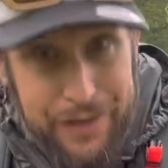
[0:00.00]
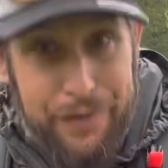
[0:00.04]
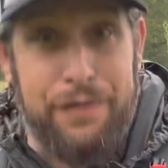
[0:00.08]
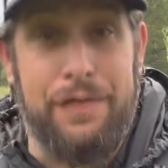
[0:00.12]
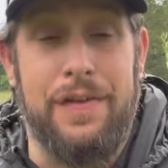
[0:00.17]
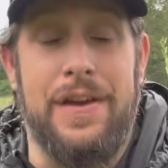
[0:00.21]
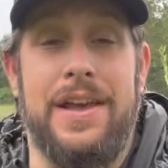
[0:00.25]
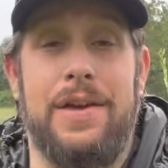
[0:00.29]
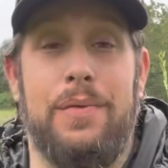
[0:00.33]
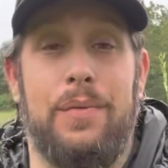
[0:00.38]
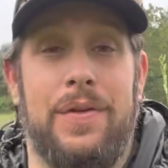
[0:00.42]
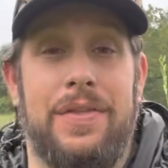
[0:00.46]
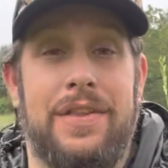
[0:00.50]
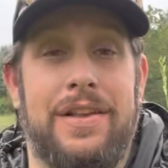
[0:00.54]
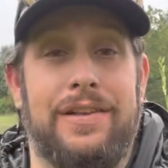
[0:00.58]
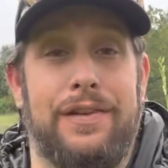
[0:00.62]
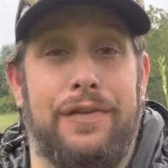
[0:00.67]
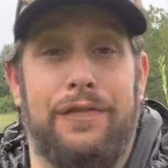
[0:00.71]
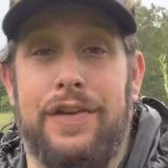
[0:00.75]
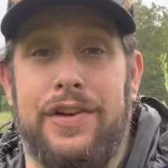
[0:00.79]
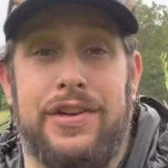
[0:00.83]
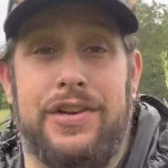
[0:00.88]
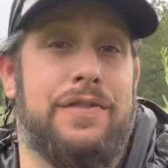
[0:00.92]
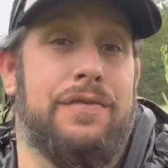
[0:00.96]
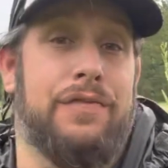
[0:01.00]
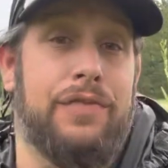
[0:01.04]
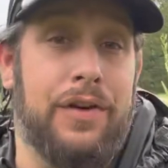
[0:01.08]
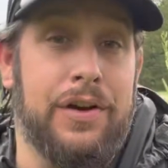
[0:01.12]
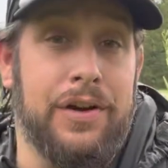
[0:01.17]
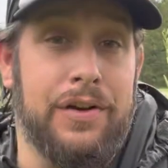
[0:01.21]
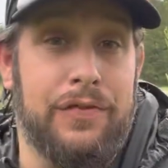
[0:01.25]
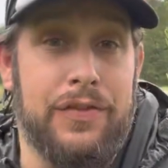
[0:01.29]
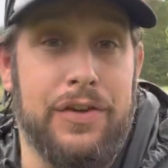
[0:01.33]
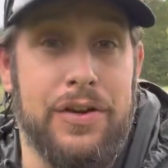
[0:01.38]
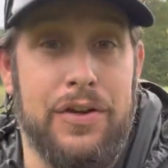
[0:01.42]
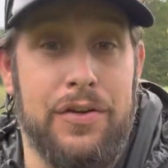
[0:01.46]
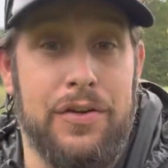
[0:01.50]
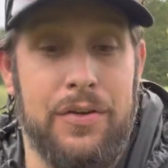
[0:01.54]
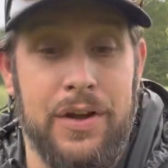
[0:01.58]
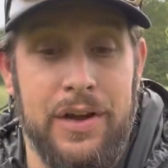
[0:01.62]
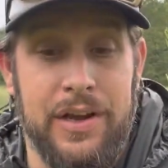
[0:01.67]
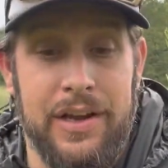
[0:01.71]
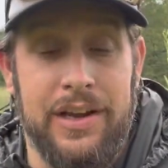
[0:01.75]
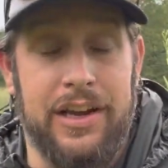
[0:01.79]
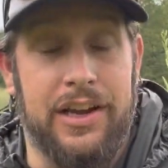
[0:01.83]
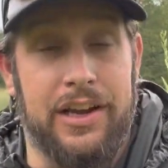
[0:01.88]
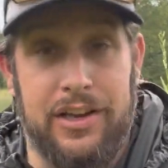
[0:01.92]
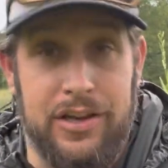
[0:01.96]
feet when there's a fish in front of you.
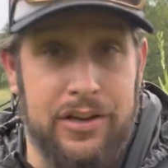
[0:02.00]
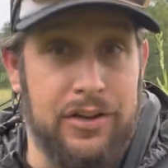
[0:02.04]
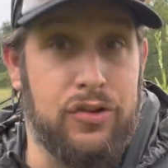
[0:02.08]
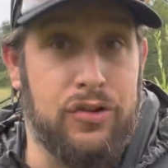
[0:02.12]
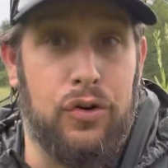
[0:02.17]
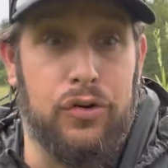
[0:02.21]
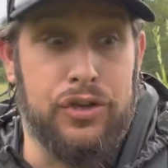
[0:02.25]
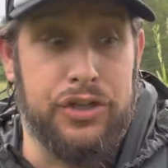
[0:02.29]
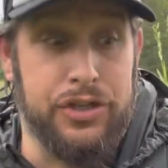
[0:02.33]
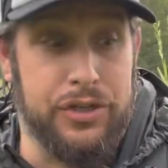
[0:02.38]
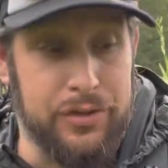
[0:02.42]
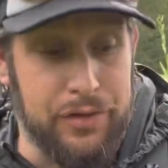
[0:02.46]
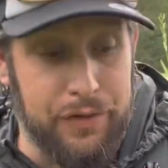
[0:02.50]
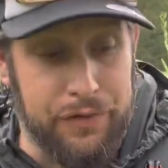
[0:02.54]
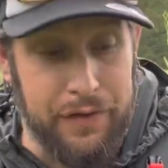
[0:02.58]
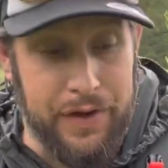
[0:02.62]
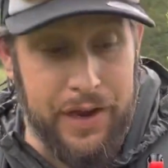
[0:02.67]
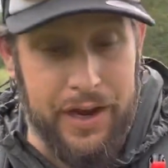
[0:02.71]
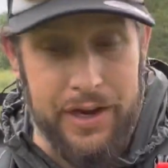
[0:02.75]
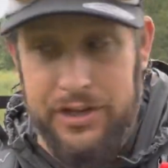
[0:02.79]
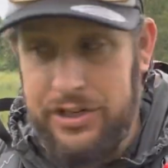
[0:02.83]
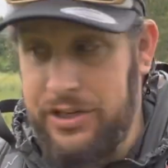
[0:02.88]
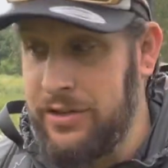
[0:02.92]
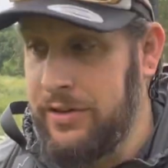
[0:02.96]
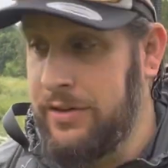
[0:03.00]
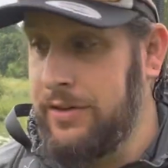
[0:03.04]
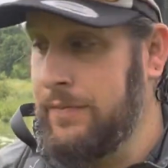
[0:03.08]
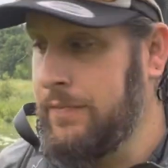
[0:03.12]
It can cost you the fish.